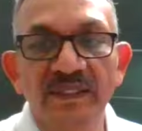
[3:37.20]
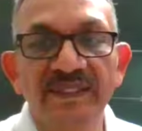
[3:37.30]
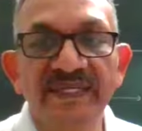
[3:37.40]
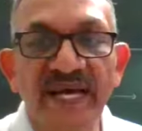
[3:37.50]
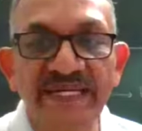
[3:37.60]

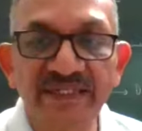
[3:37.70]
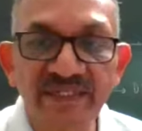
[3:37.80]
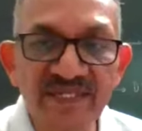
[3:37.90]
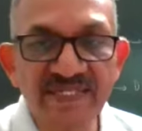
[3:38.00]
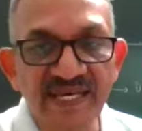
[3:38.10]

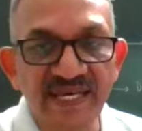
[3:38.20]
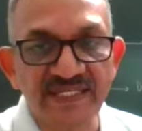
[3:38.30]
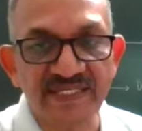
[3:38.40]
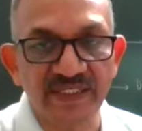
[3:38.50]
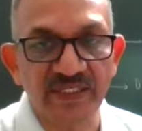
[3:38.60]
nitrous
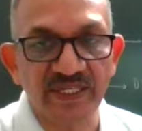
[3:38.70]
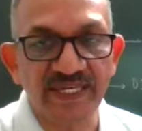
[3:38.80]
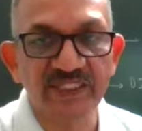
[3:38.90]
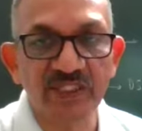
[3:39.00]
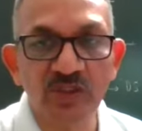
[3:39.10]
acid,
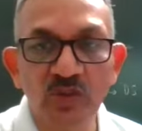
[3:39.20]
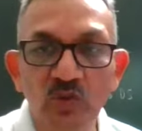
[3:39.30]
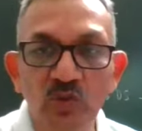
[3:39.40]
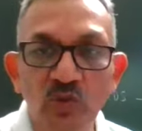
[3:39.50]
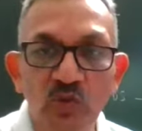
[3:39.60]

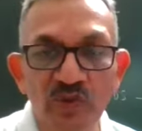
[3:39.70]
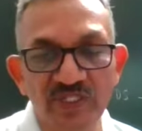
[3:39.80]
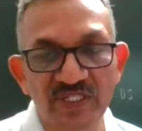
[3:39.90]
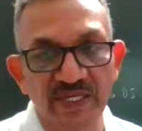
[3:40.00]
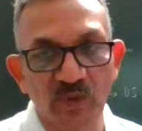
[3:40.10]
HNO2,
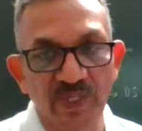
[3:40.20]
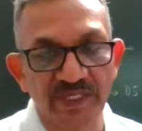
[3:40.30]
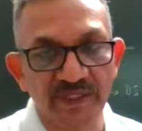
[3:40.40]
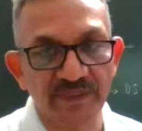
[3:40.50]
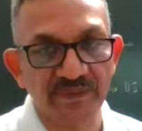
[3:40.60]
is
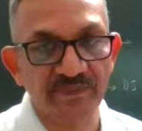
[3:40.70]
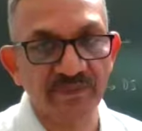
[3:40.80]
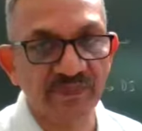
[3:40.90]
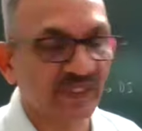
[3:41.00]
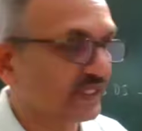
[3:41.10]
required.
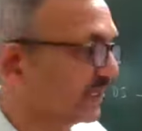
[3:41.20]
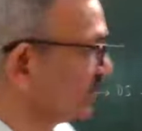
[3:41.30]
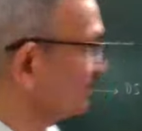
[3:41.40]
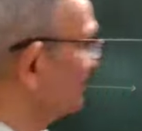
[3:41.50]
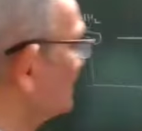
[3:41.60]
It